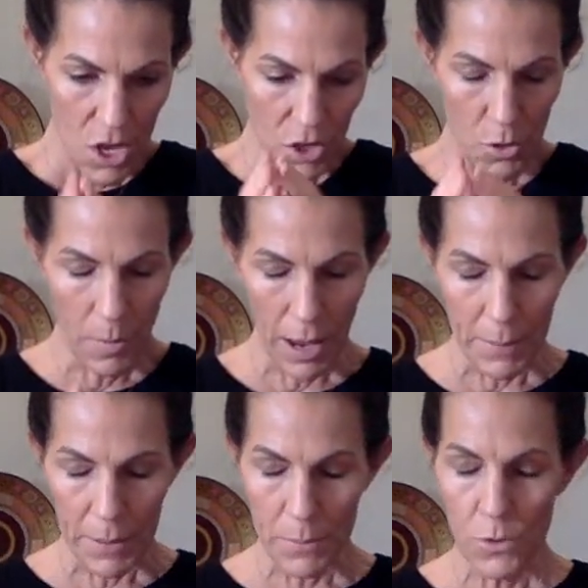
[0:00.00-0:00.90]
You might
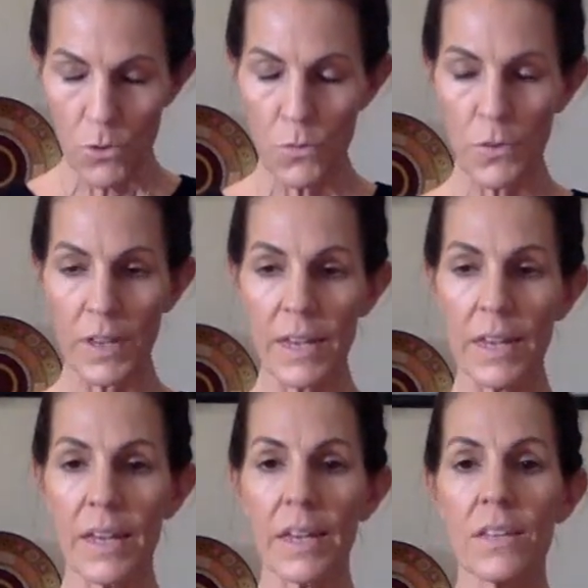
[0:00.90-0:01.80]
be
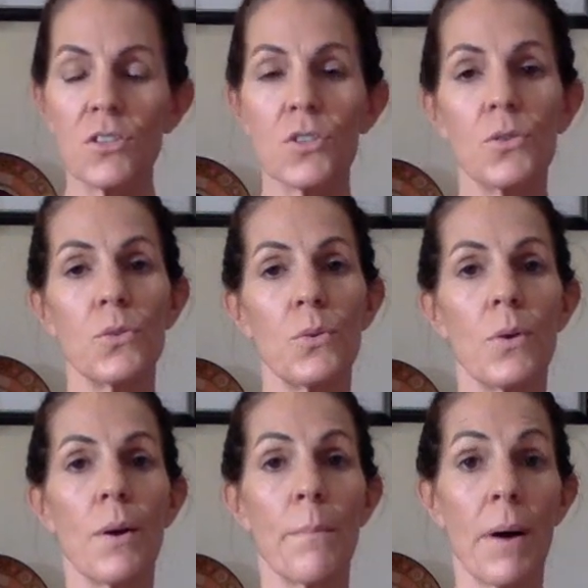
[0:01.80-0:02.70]
moving to
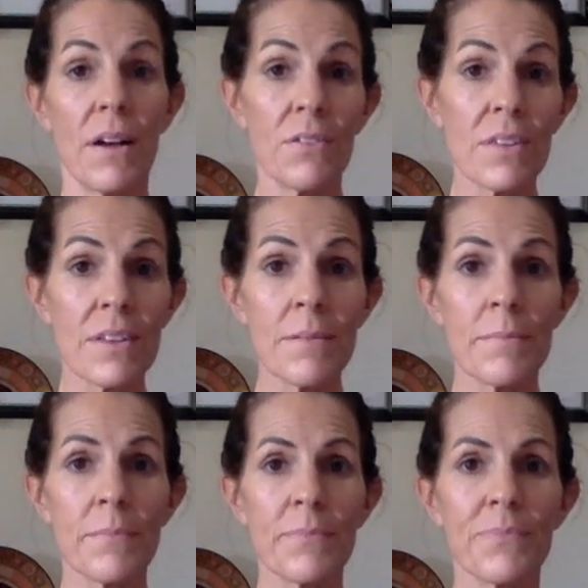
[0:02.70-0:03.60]
my rhythm.
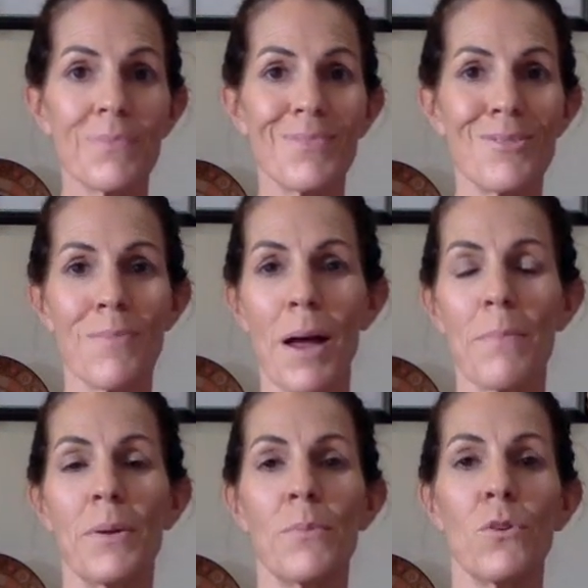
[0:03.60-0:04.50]
You might
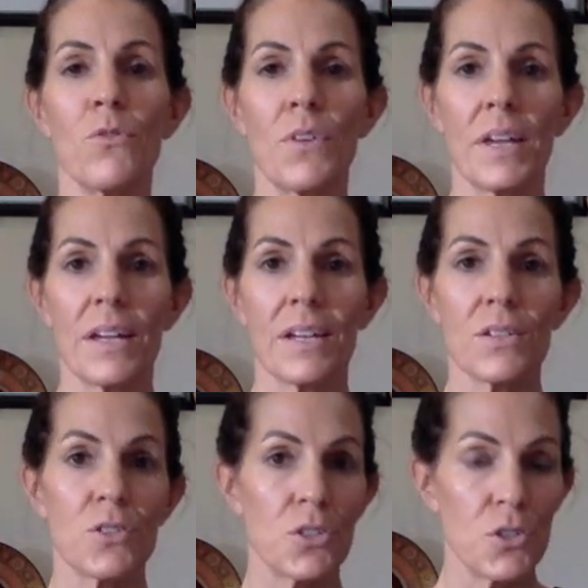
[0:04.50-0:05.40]
be moving
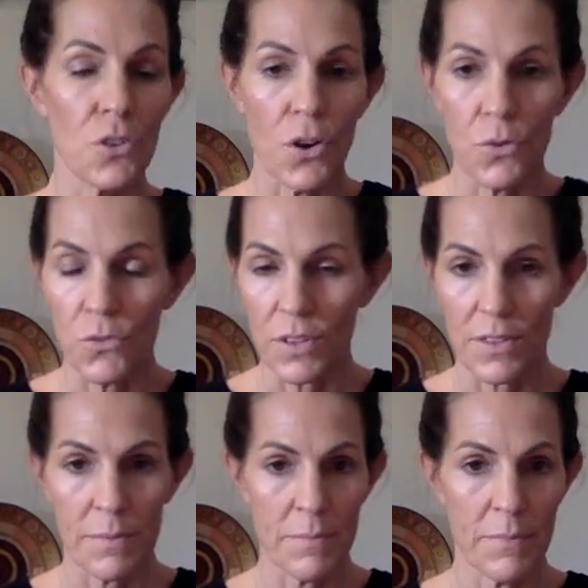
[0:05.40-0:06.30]
to your own
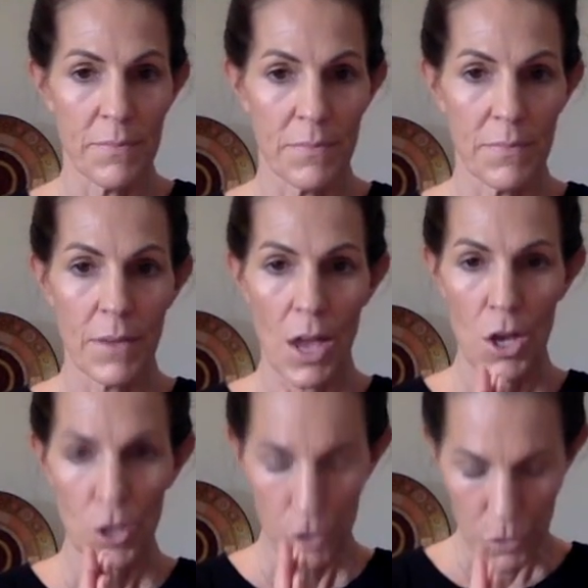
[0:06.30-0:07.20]
rhythm.
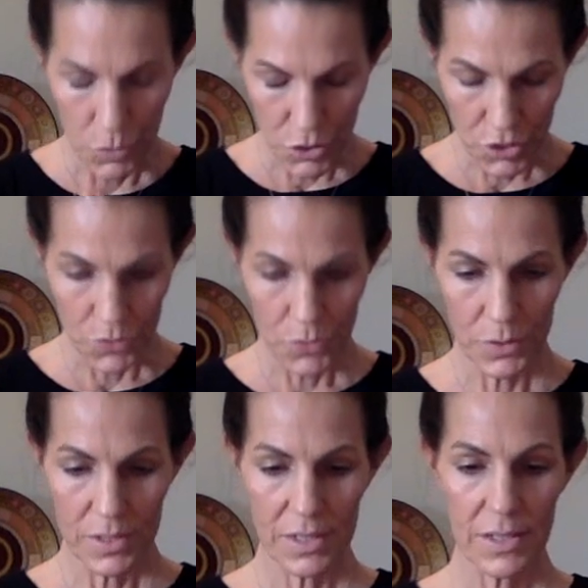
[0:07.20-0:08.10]
You
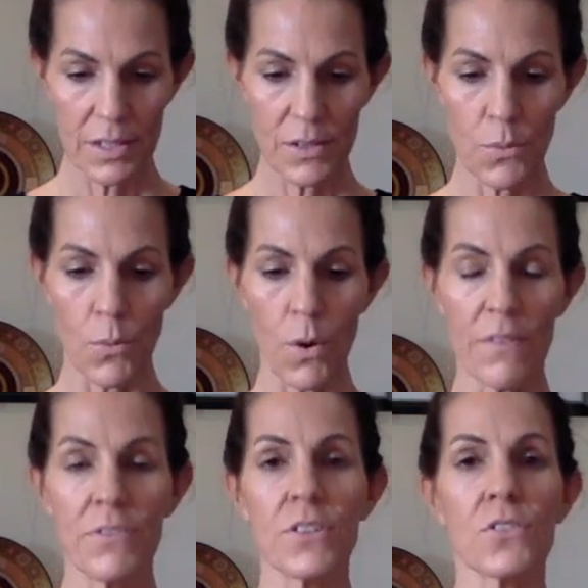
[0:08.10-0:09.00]
choose what
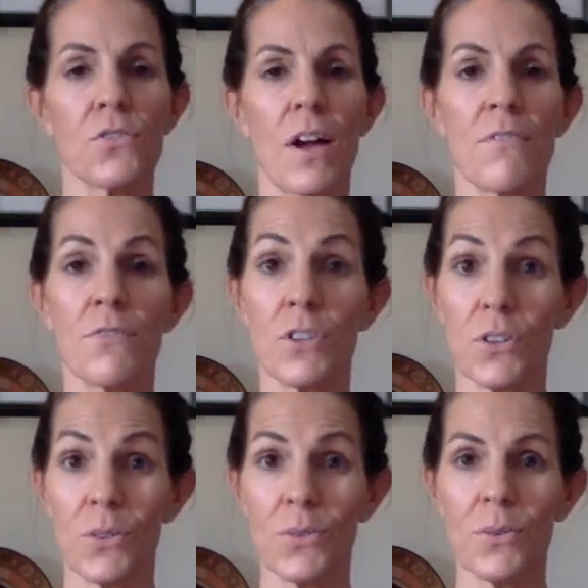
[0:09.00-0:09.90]
feels right for
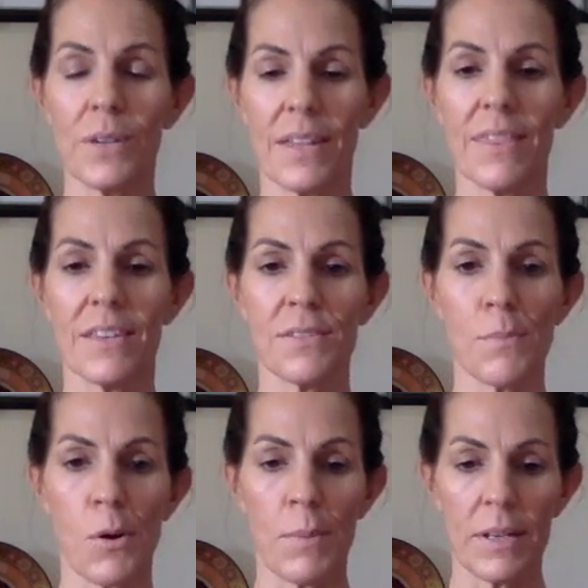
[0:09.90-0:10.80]
you in this
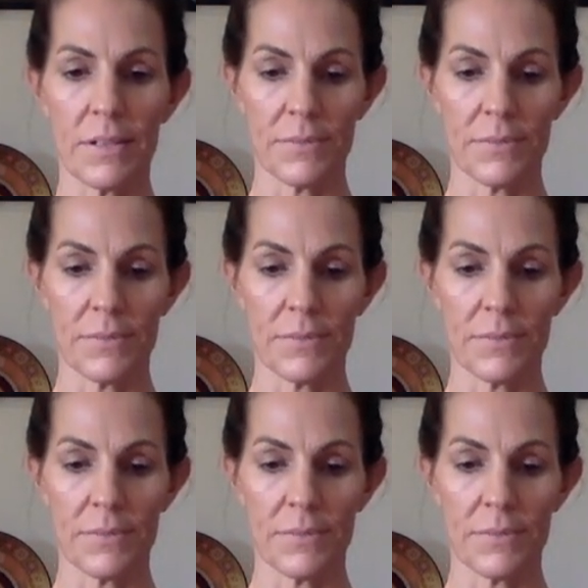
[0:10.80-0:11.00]
moment.